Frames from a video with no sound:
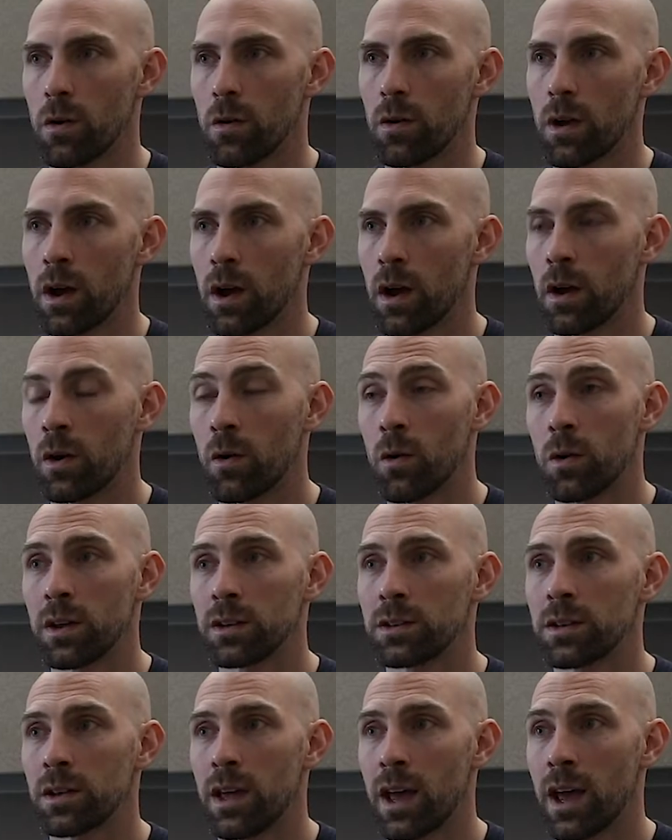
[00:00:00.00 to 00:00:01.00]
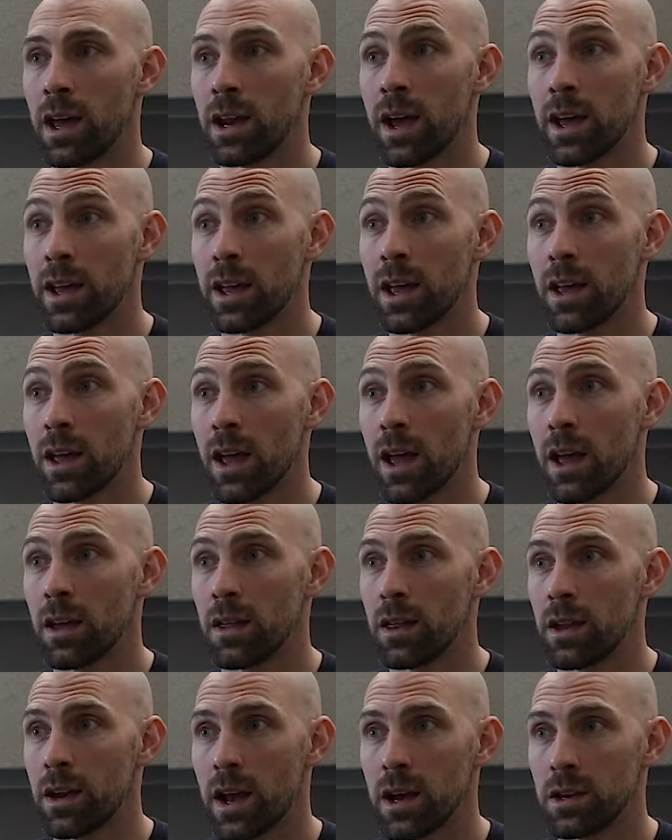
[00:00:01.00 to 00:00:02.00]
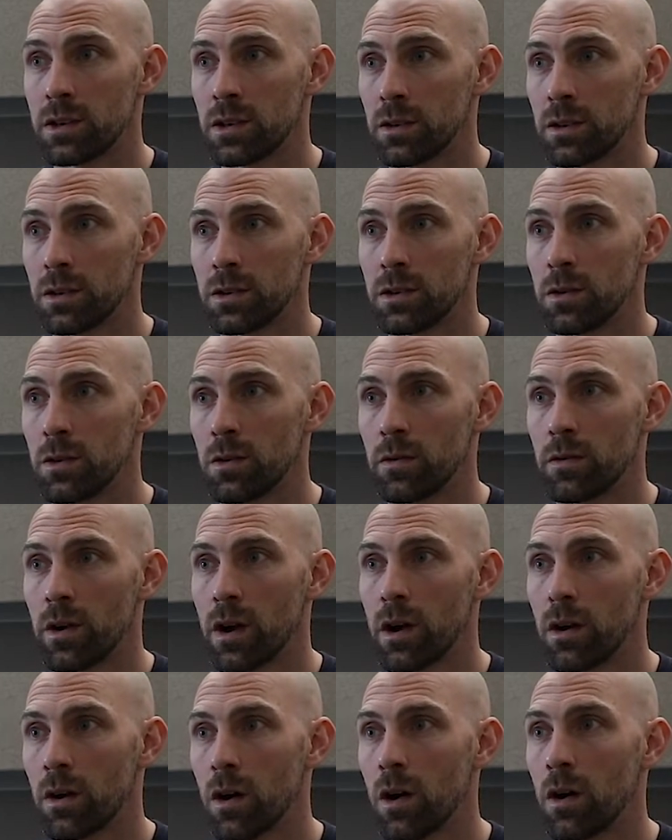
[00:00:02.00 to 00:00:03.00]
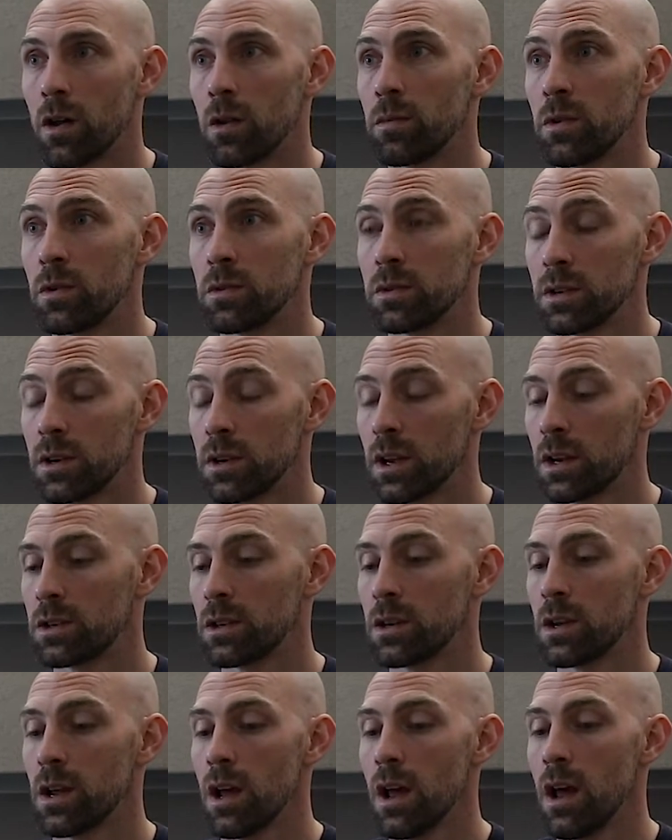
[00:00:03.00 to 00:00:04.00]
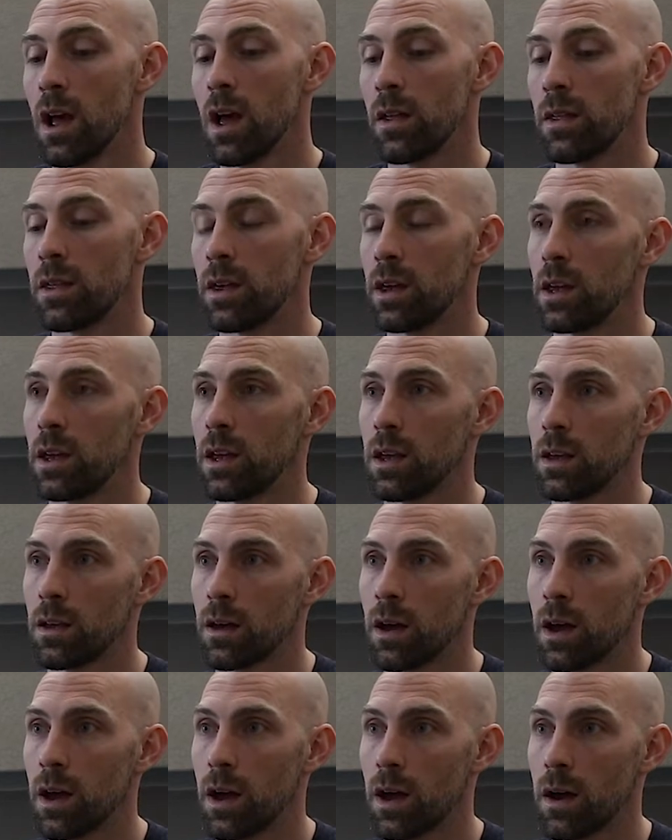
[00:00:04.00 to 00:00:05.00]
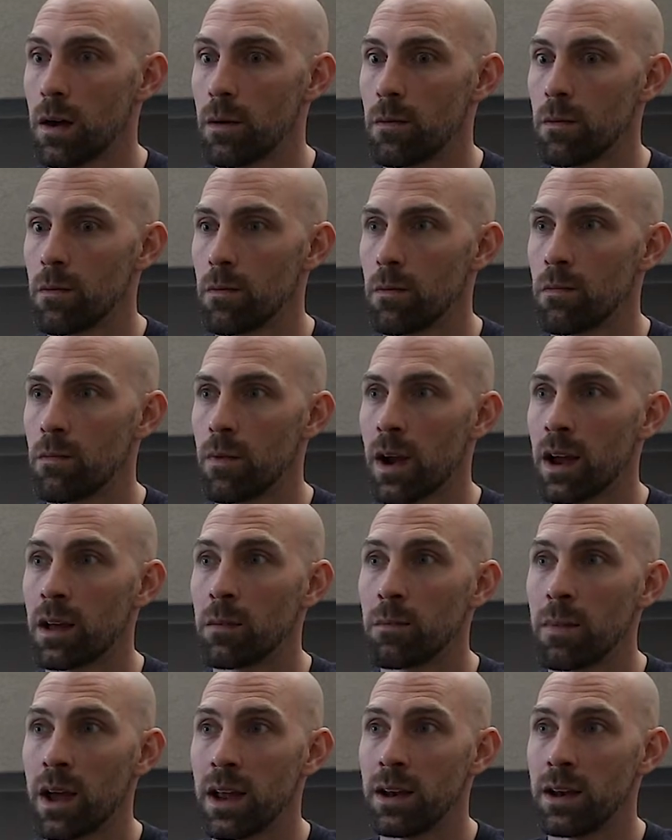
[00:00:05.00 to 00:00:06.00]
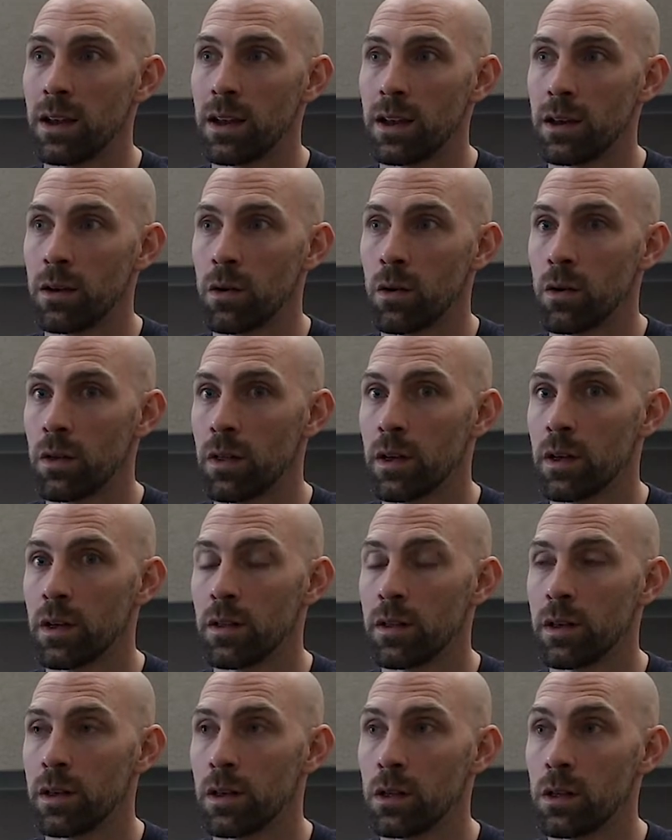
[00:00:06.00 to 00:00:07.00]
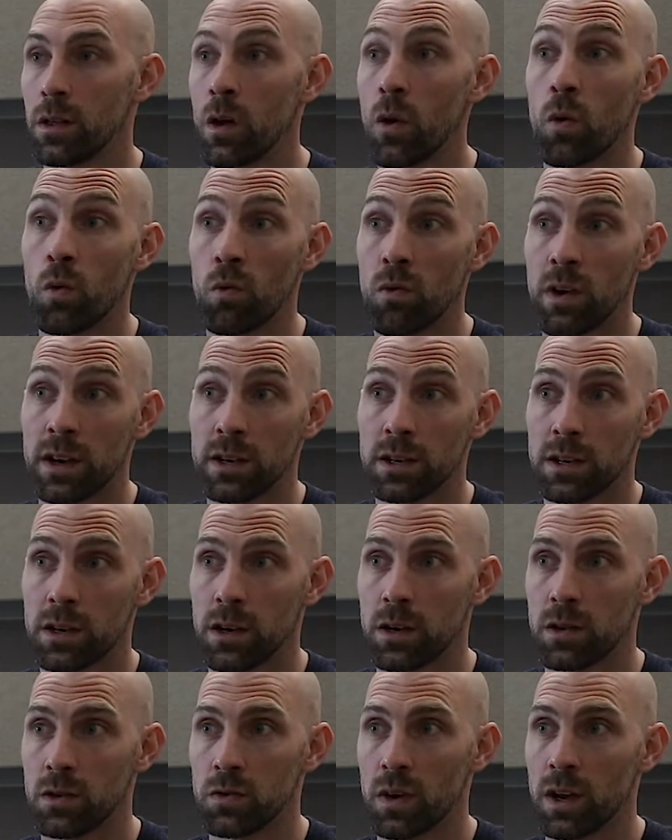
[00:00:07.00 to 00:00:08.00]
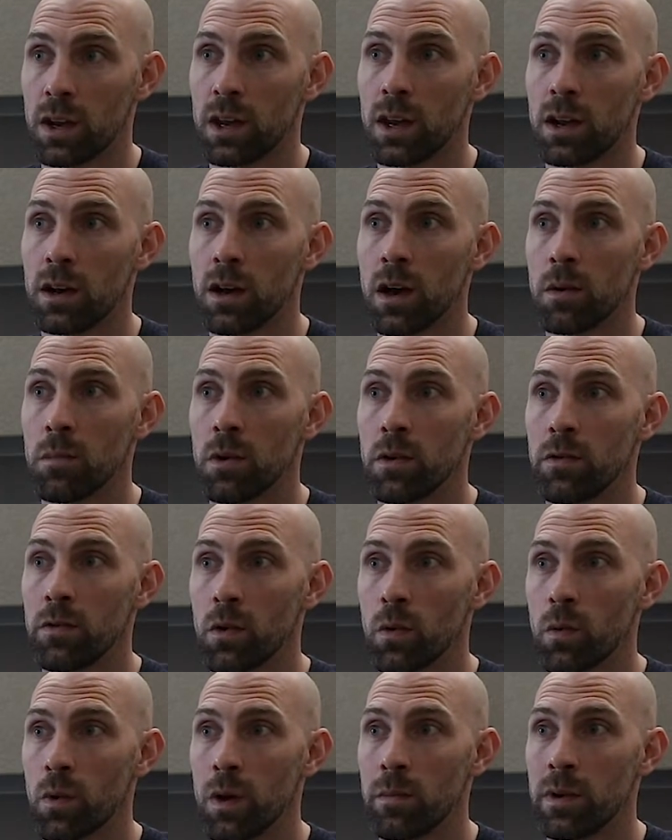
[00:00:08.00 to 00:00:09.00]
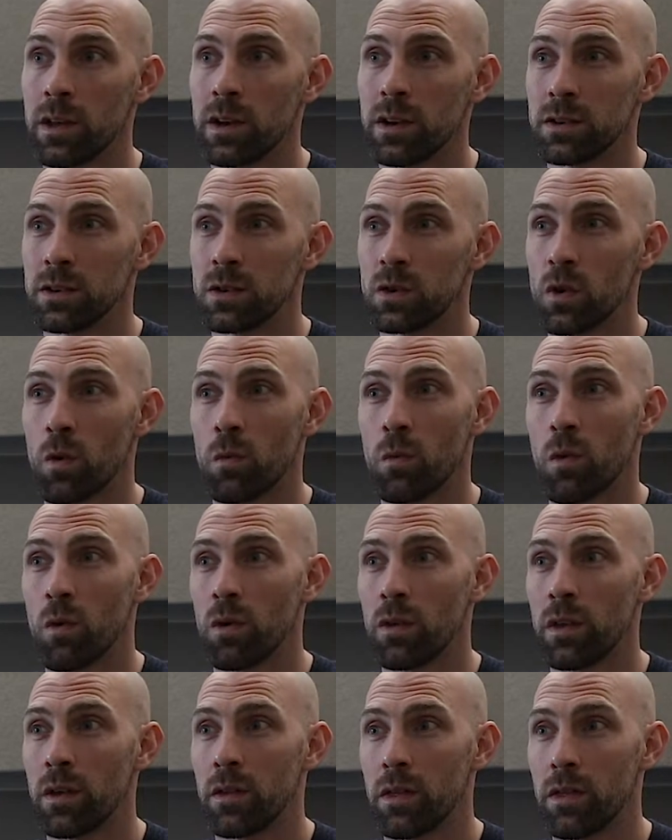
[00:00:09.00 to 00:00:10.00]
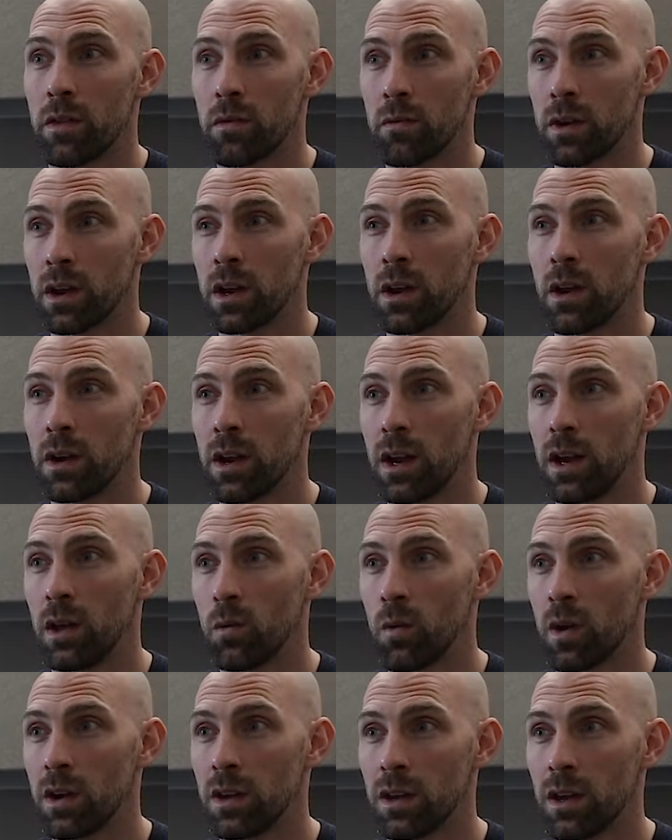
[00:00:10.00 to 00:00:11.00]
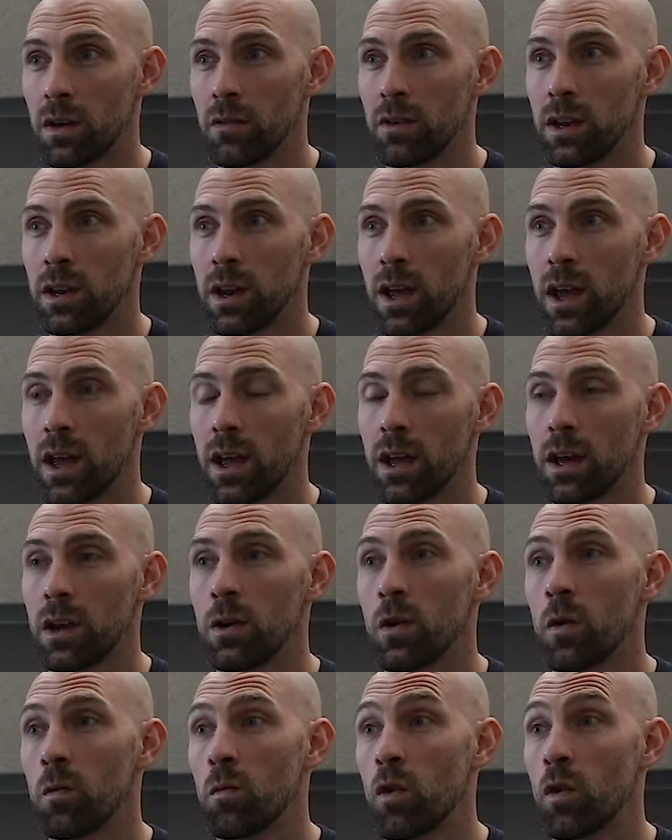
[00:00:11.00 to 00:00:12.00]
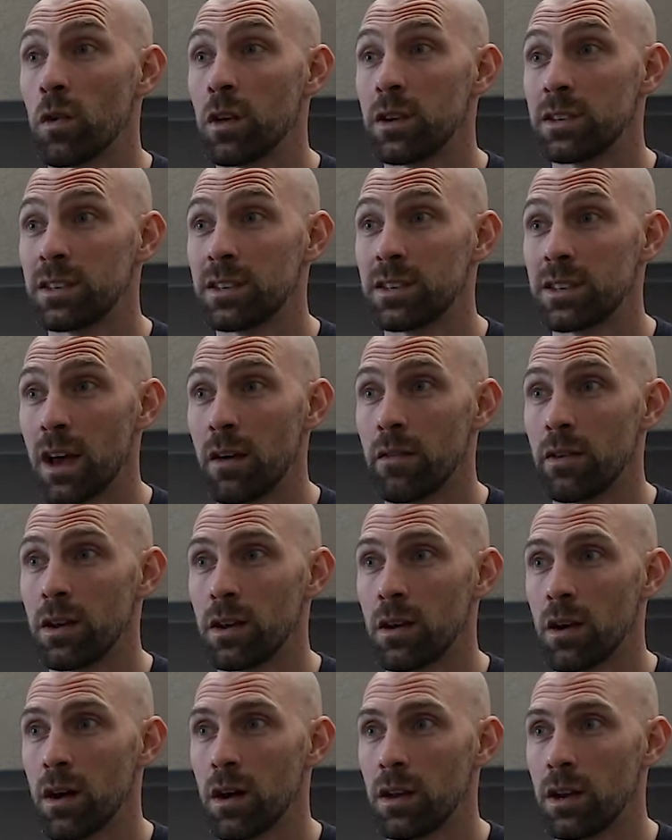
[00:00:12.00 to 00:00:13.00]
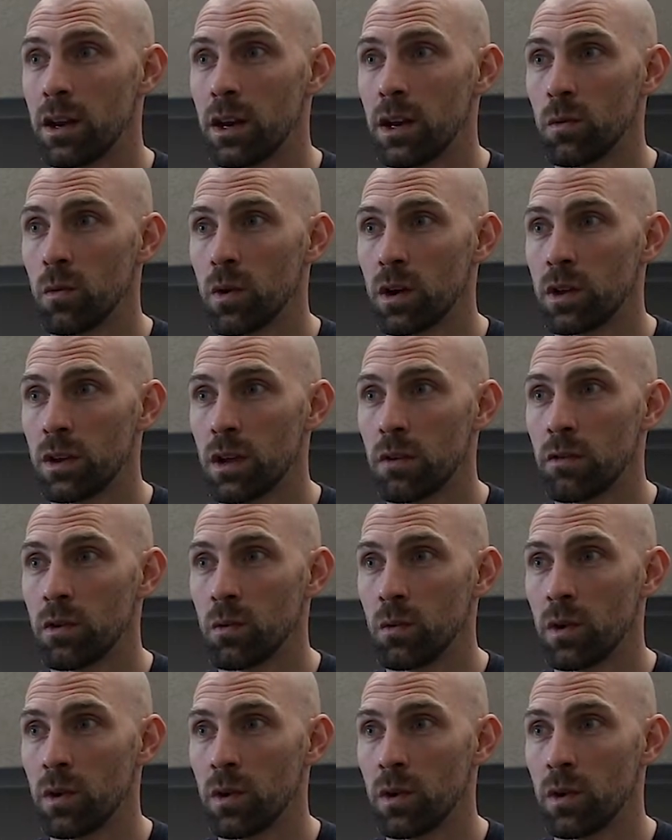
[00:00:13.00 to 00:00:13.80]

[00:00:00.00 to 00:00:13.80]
according to the NIAA, the National Institute for Alcohol Abuse and Addiction, the recommended or the low risk drinking number for women is no more than 3 on any one given day and no more than 7 on any one given